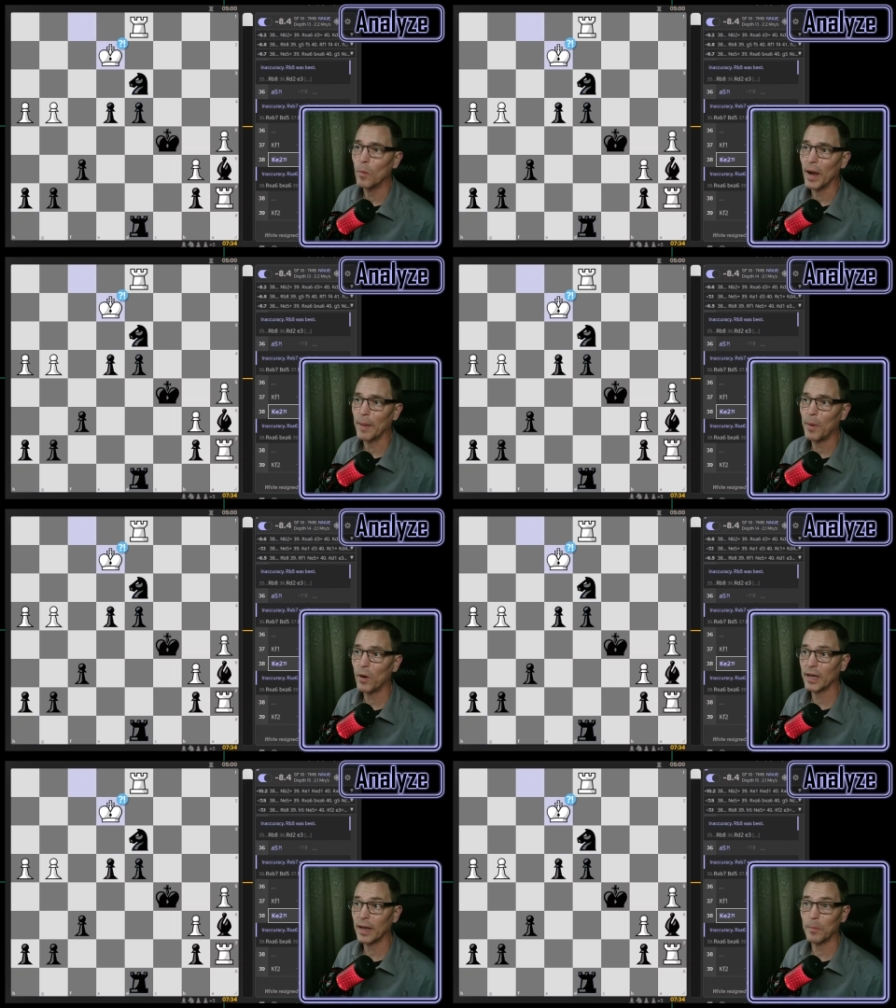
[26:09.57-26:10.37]
Well, my
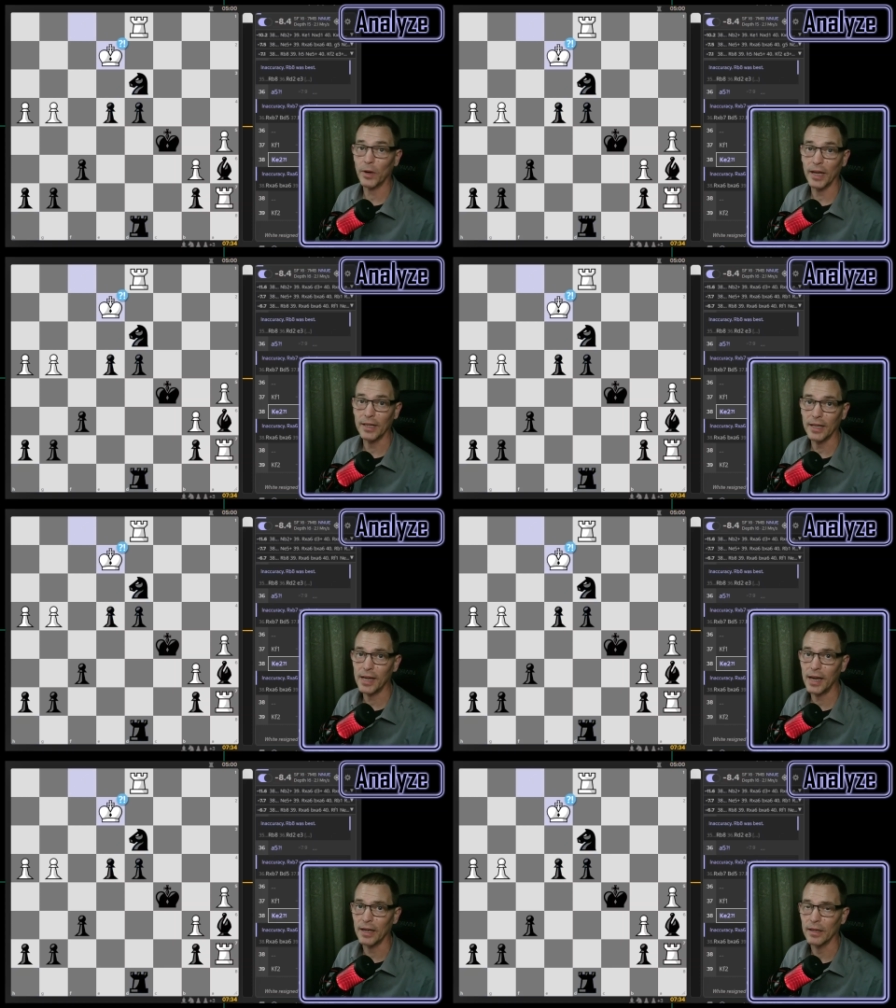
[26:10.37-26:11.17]
opponent kept bringing the
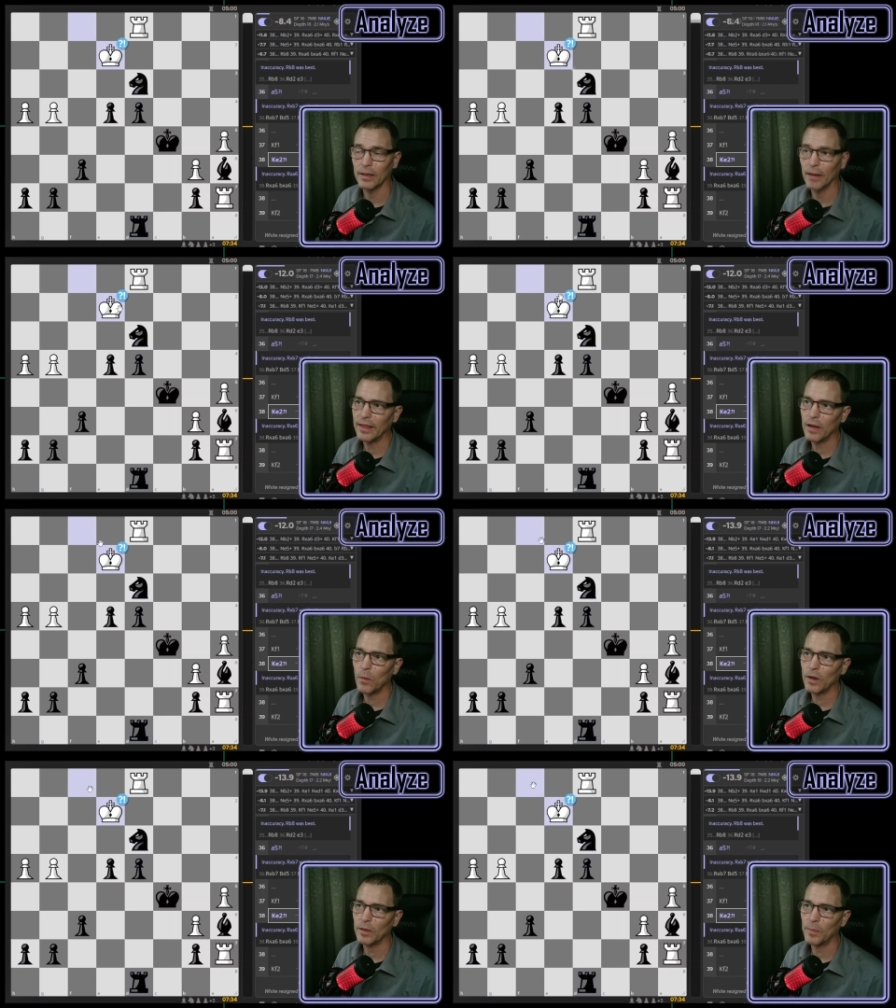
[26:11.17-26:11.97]
king. I
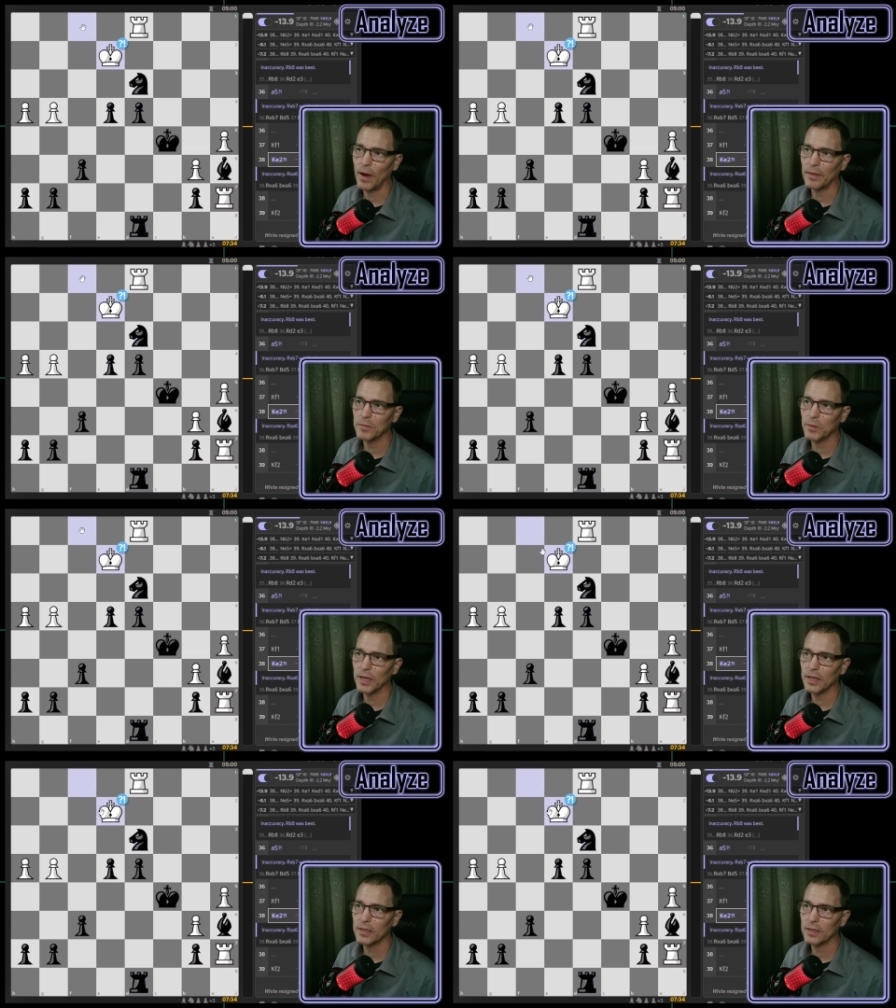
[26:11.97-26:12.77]
think one of the problems with
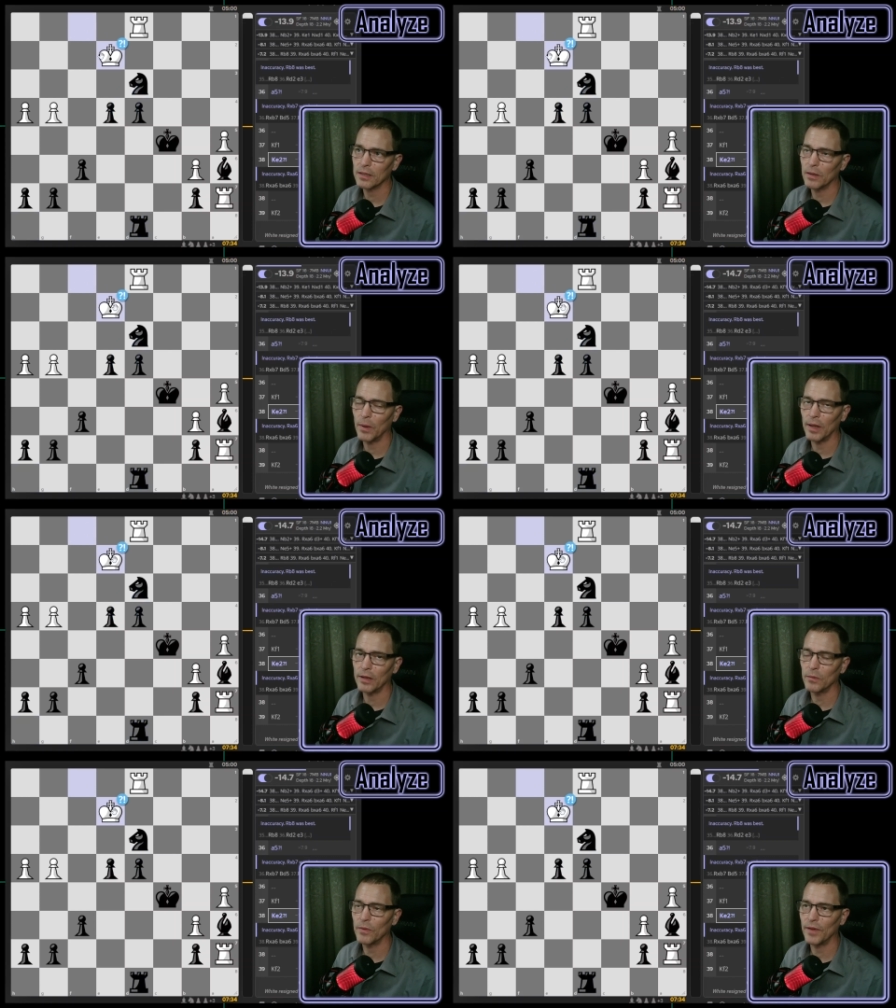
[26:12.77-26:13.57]
this, well,
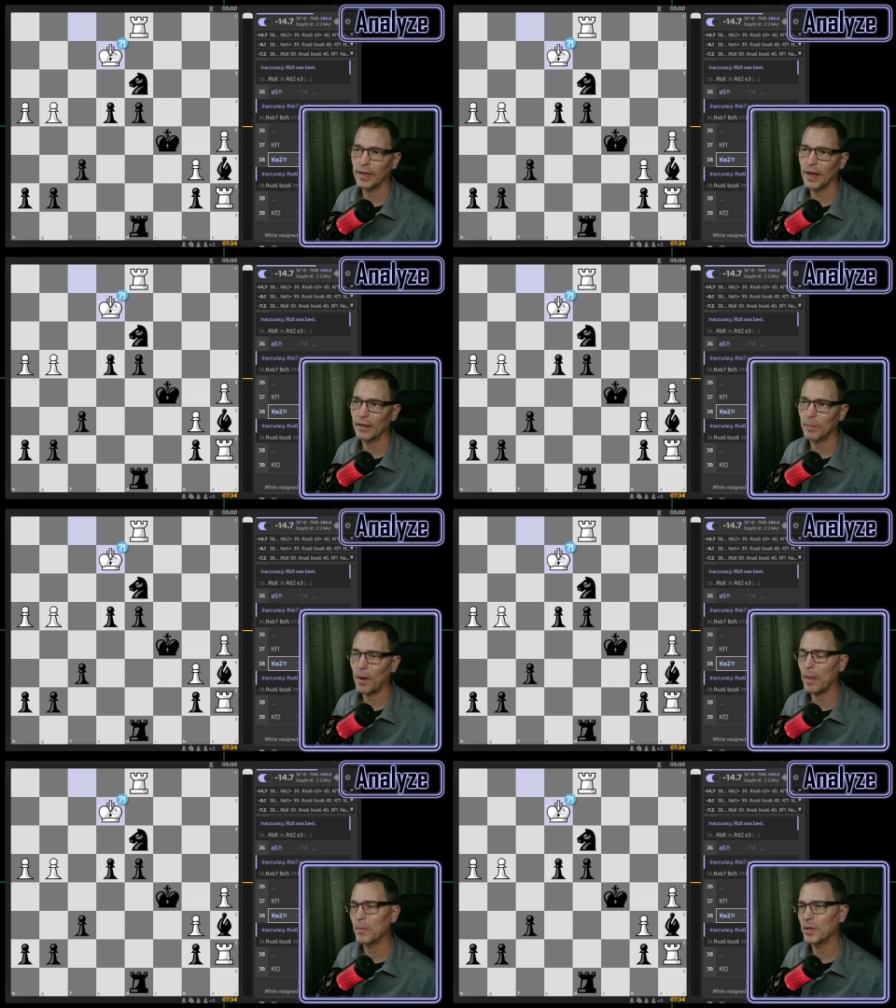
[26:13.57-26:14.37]
it will find out the
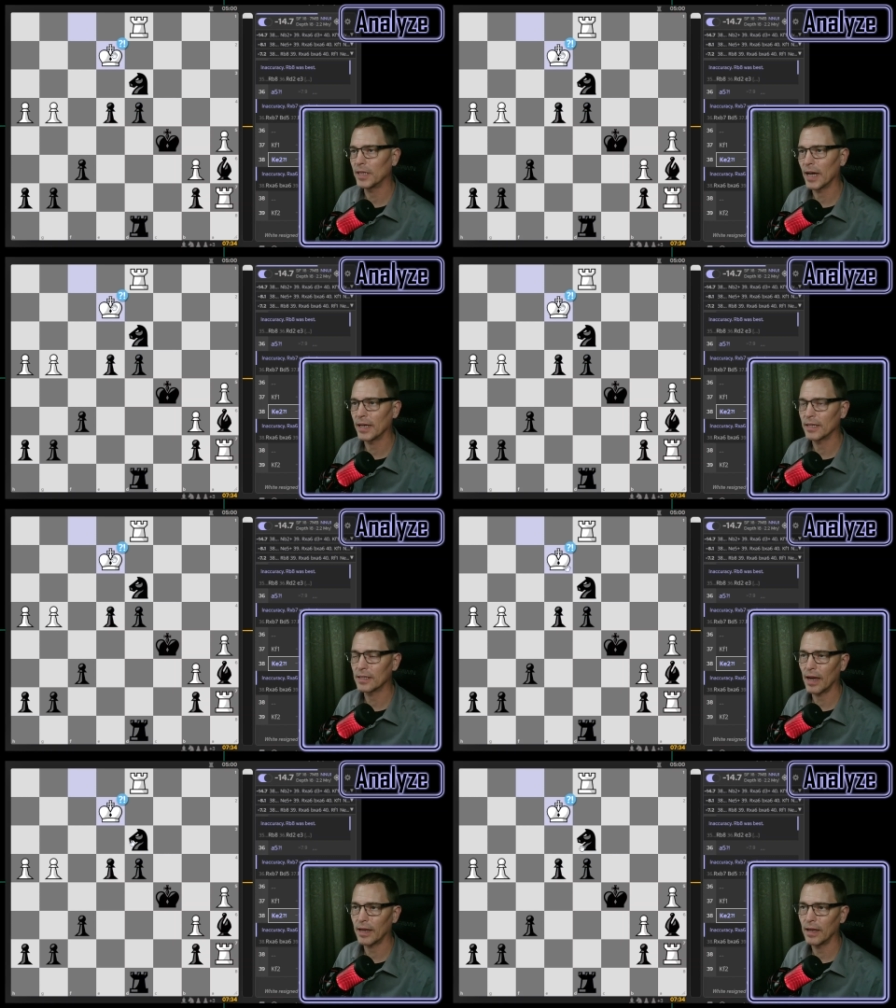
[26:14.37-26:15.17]
problem with that in a
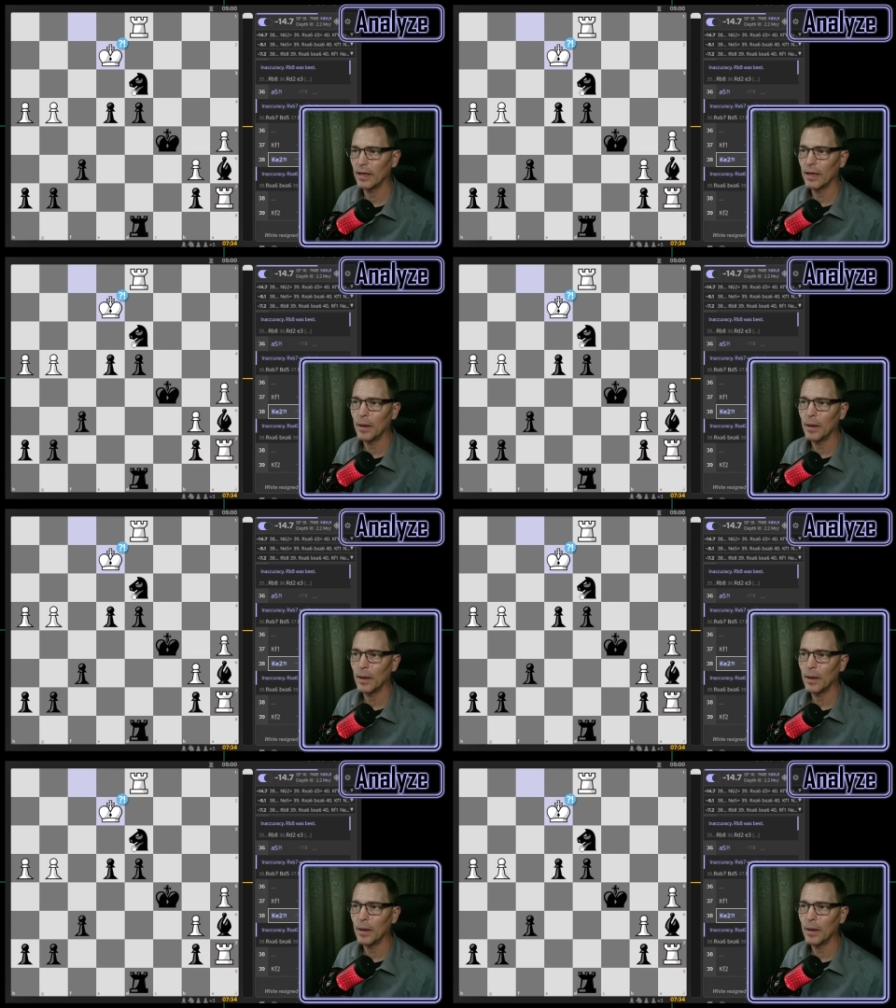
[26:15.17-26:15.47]
second.